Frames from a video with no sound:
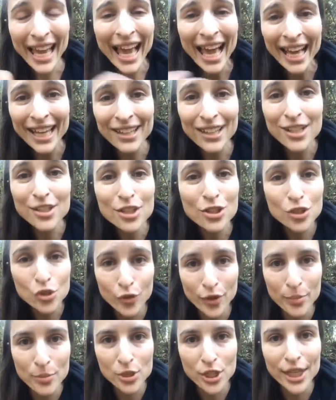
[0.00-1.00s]
add a
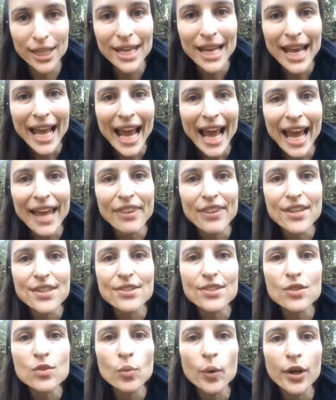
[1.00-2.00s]
description, and
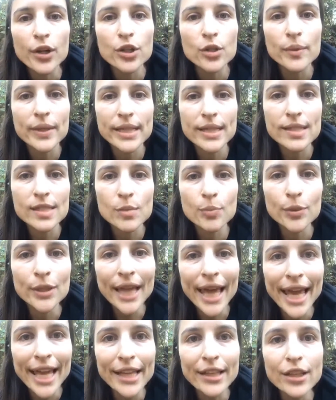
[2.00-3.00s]
this is where you
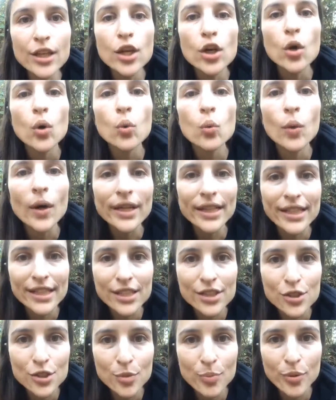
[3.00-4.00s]
explain what it
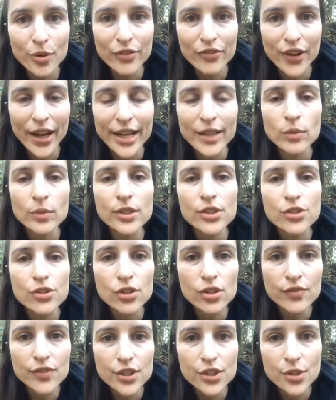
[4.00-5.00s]
is you provide, what
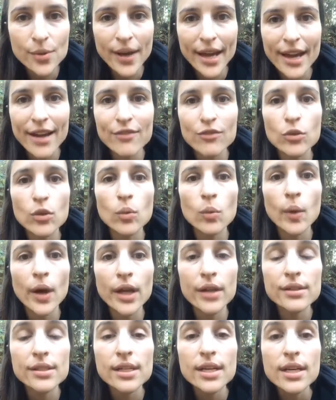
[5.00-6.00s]
service you have, or
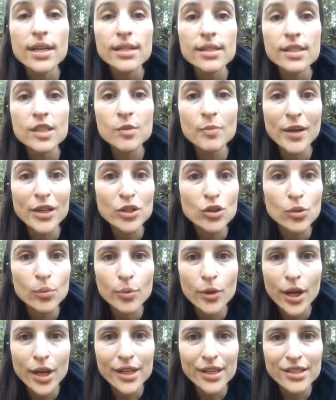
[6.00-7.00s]
what special
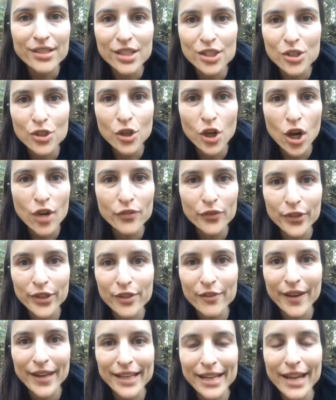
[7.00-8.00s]
product that you're
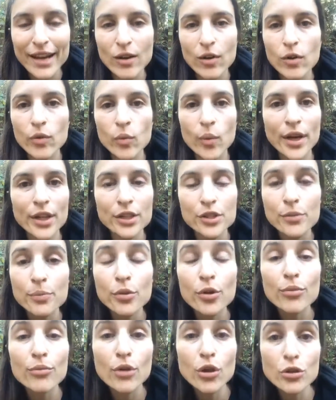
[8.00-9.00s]
offering right now, or what your
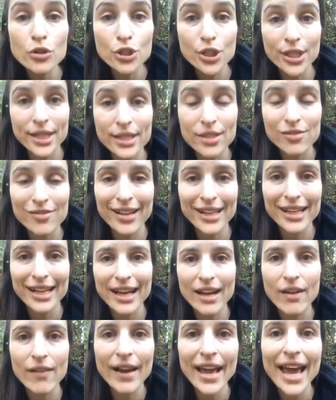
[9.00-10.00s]
promotion is right
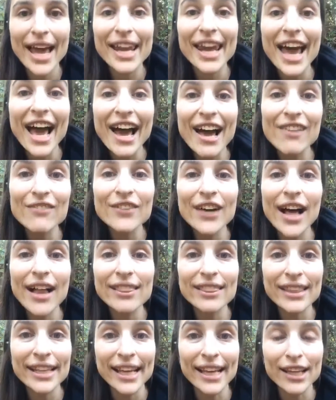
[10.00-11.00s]
now, and have
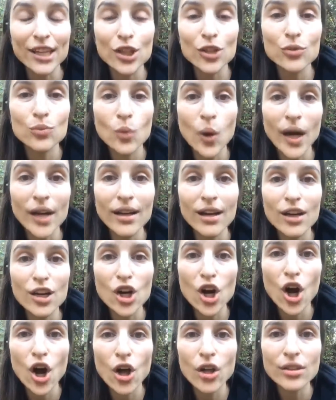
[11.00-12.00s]
a link. You want a
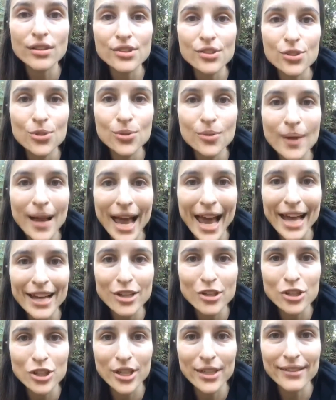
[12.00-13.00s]
call to
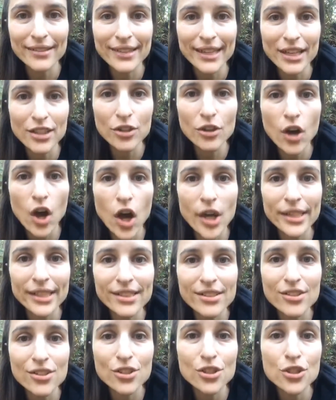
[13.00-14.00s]
action. Get your
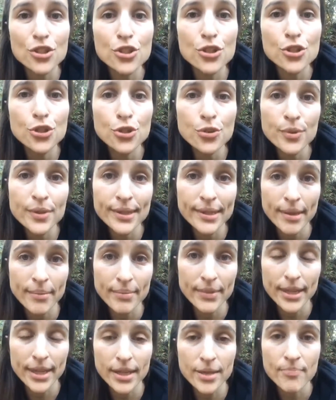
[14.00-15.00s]
audience to do
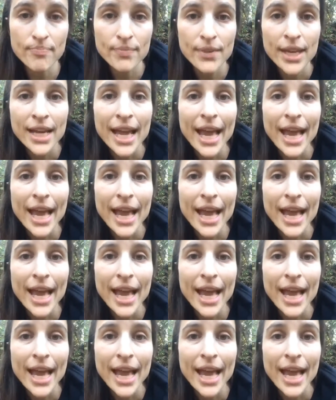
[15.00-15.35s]
something.